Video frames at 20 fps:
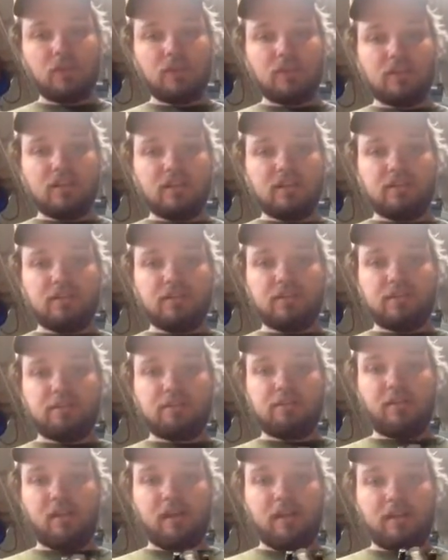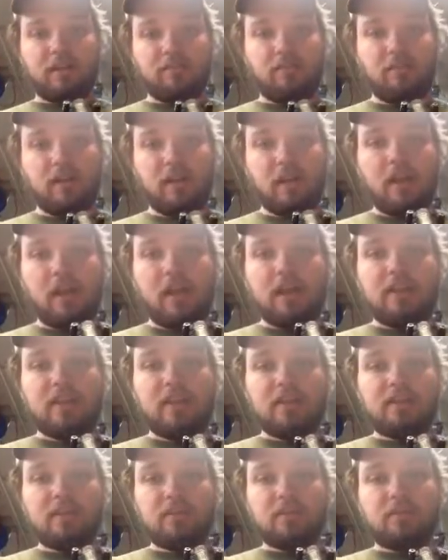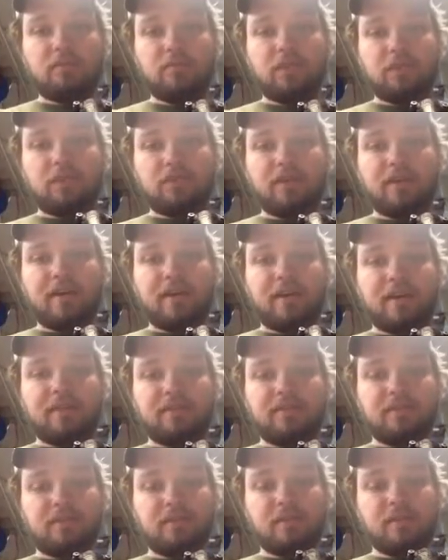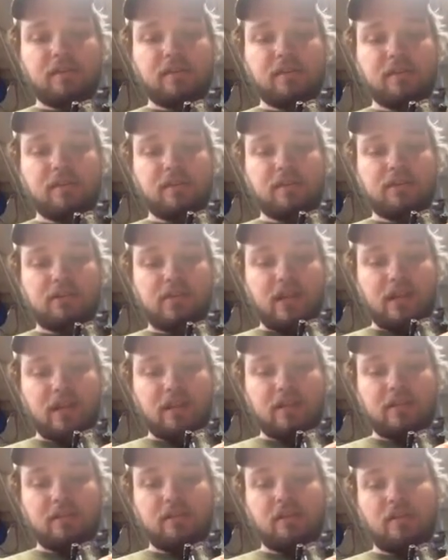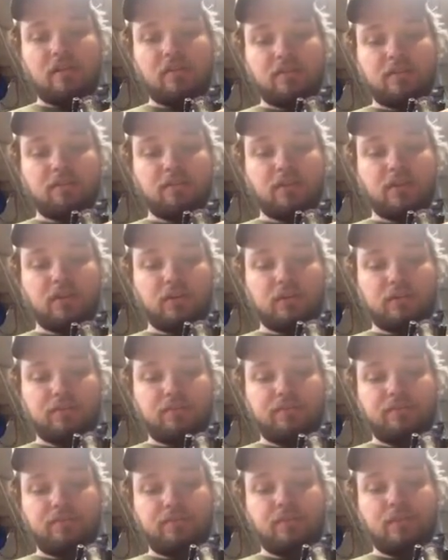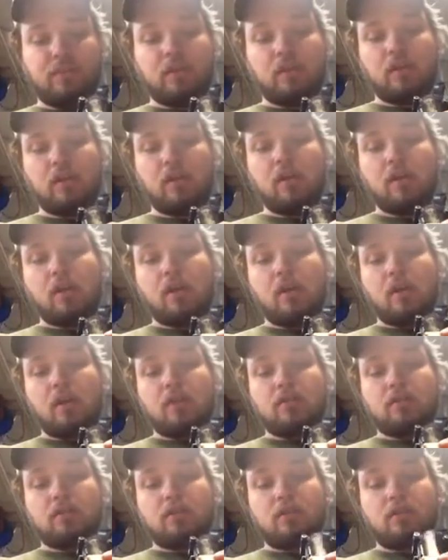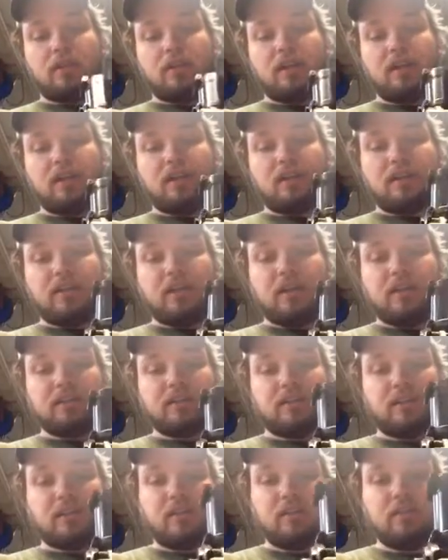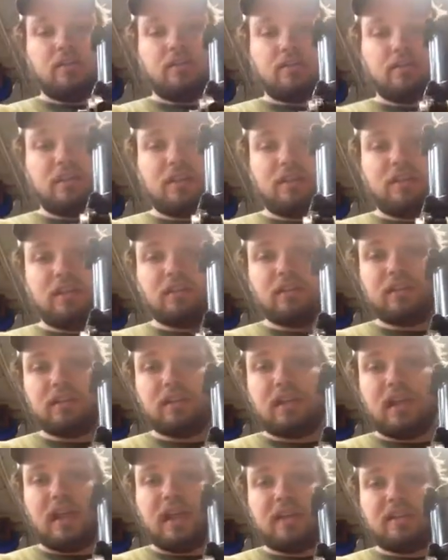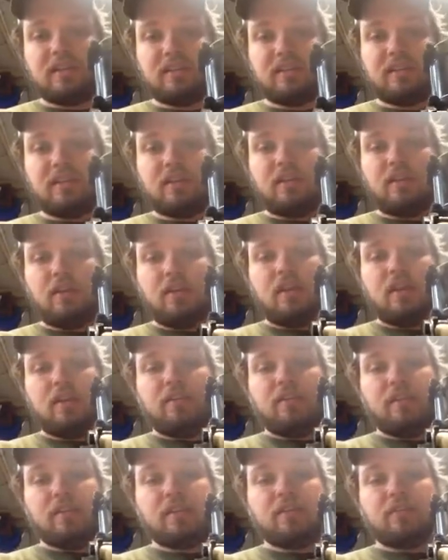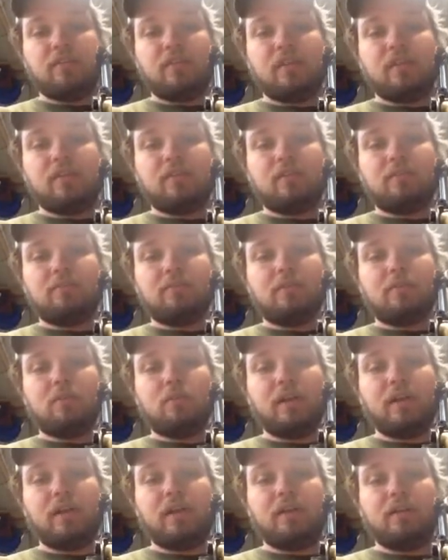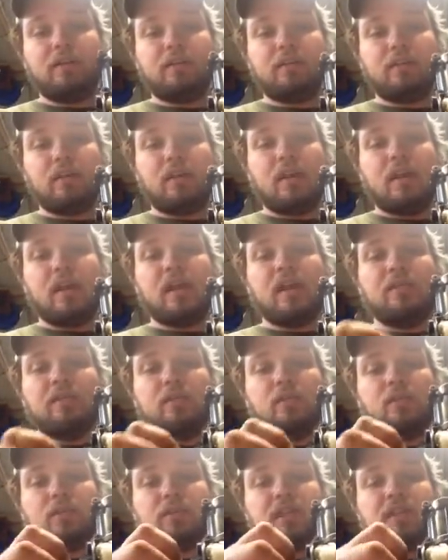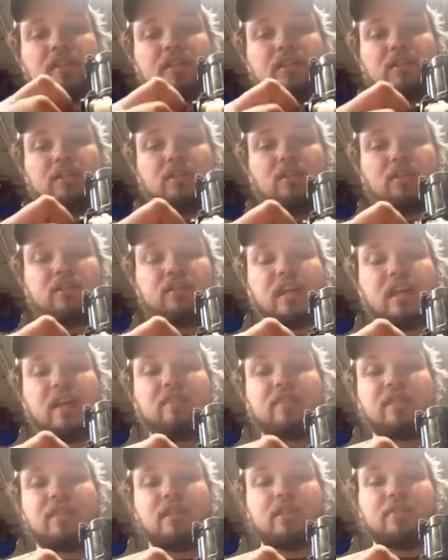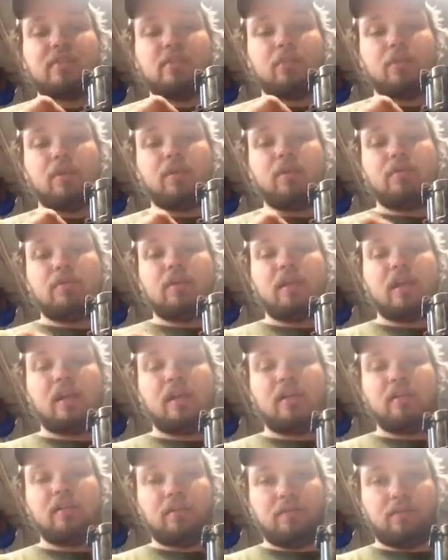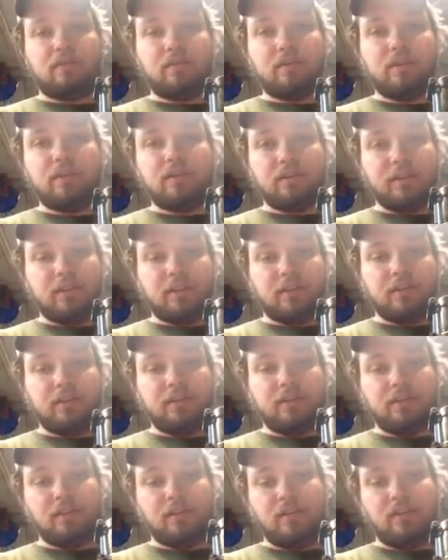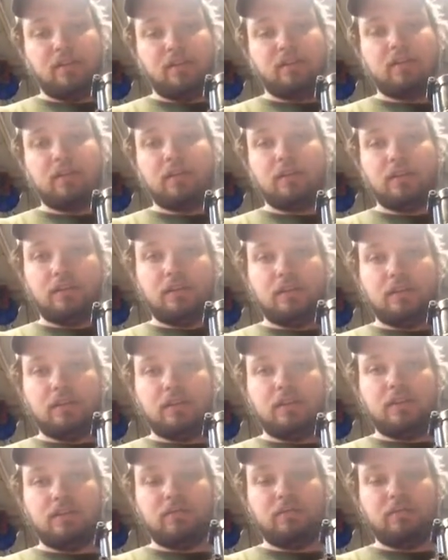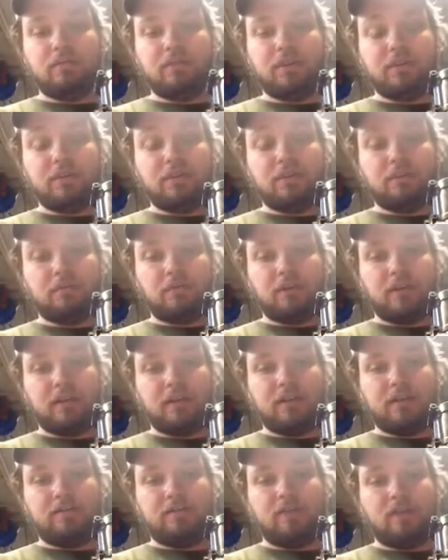This is your sprocket. This is what drives the chain on the bar. So we're going to analyze. You'll see there's lines in it. That is very normal wear. If yours starts to have a divot where you can hang your fingernail in there, you need to replace the sprocket.